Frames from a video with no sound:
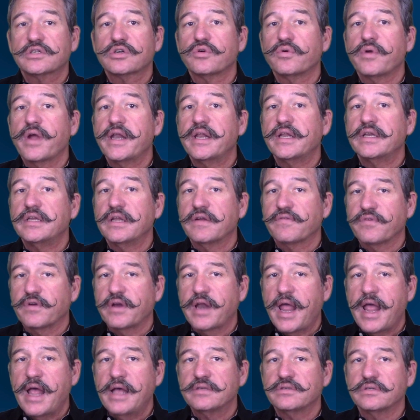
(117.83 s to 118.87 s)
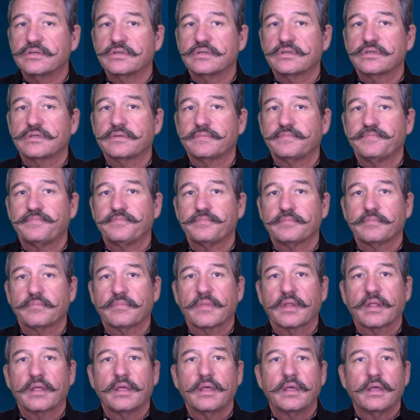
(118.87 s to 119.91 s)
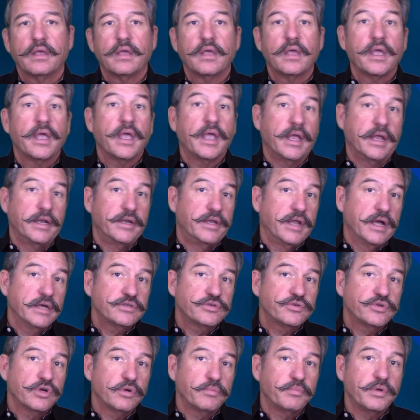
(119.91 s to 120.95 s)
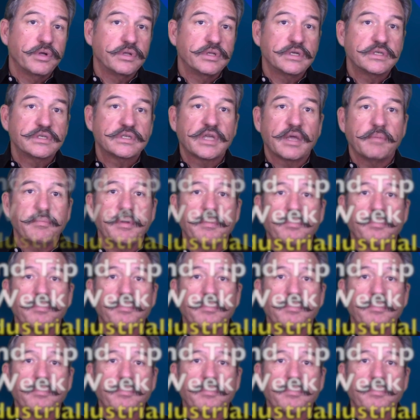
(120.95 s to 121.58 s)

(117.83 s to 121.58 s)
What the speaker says: creating different hazards. Industrial buildings can be